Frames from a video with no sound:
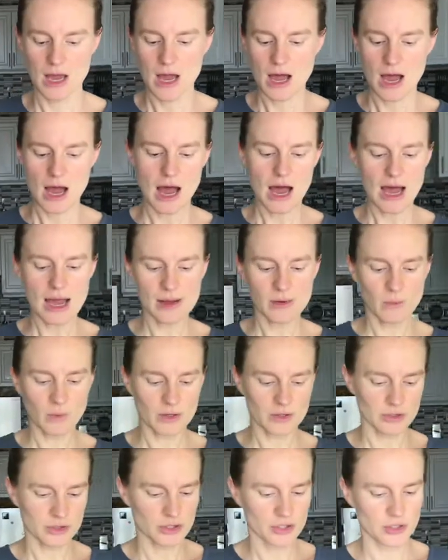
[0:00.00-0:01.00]
I
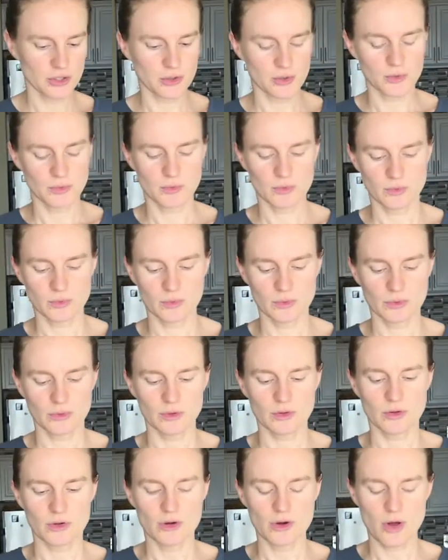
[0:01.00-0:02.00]
want to
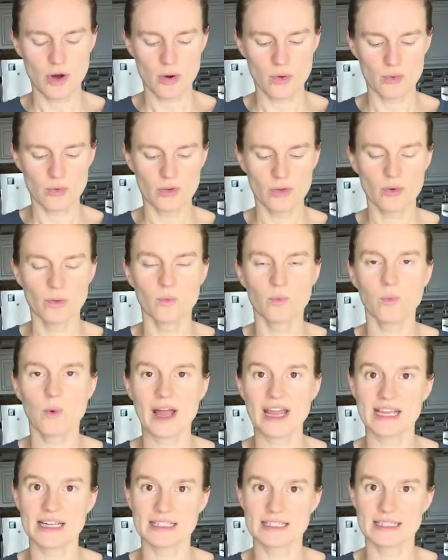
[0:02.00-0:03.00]
know the
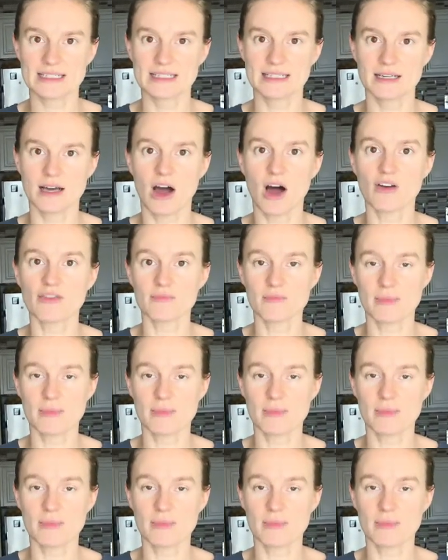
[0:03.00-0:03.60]
weight of my